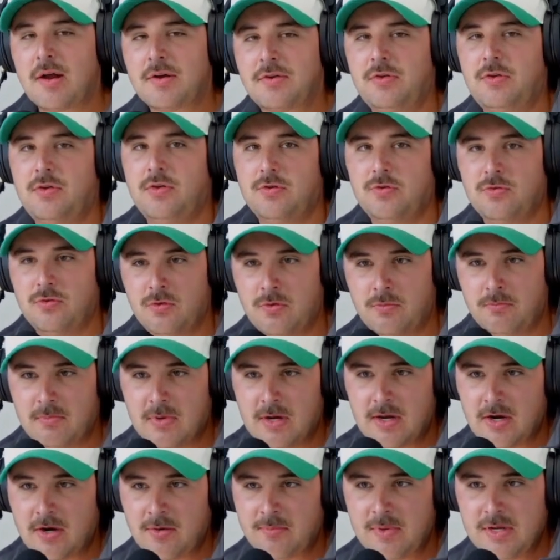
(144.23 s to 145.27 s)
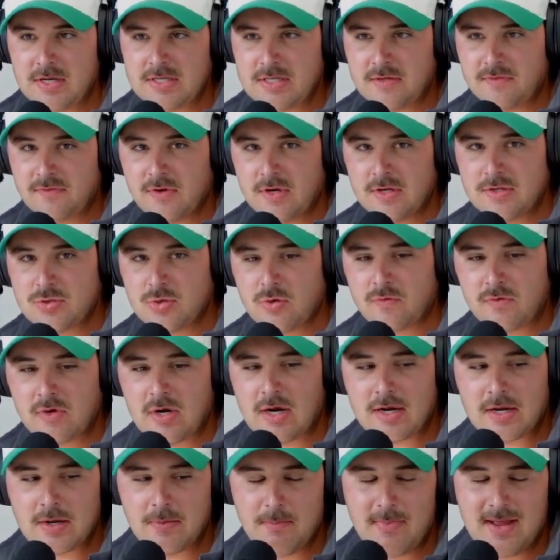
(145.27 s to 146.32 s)
to you by our amazing friends over
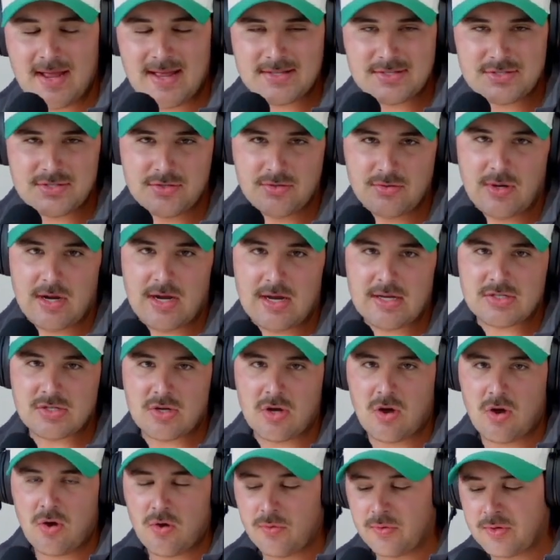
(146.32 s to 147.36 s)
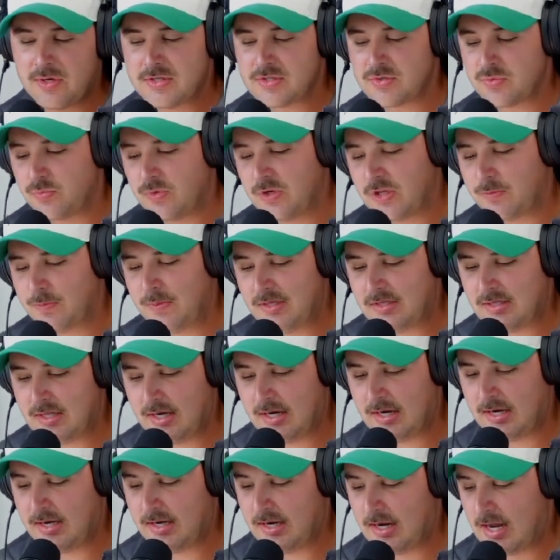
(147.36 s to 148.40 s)
at Komatsu. As always, with me
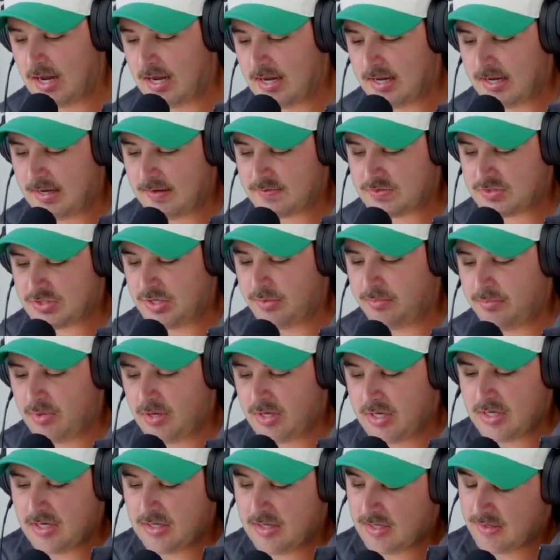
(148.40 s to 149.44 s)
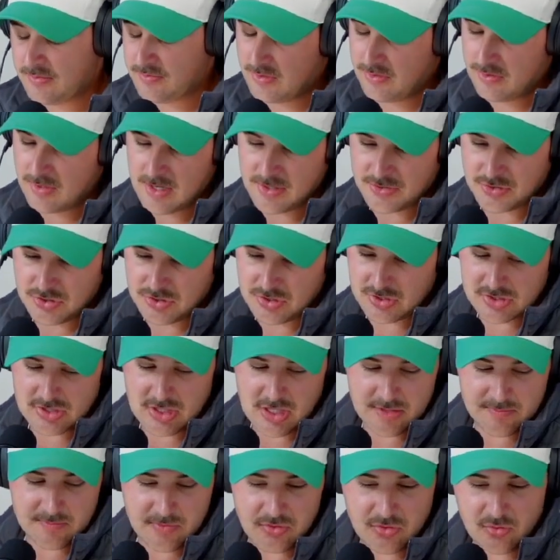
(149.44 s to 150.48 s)
today, I have somebody that we were actually just
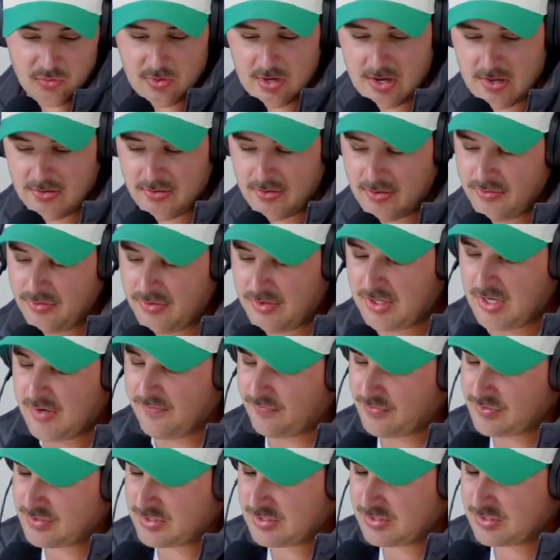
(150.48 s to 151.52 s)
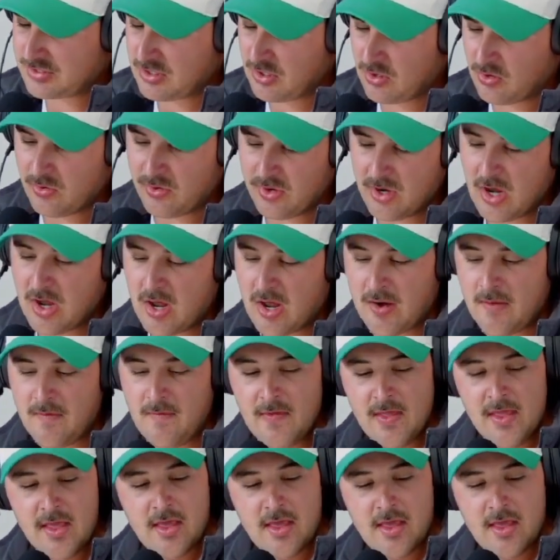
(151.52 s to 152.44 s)
talking about the weather and the differences going on.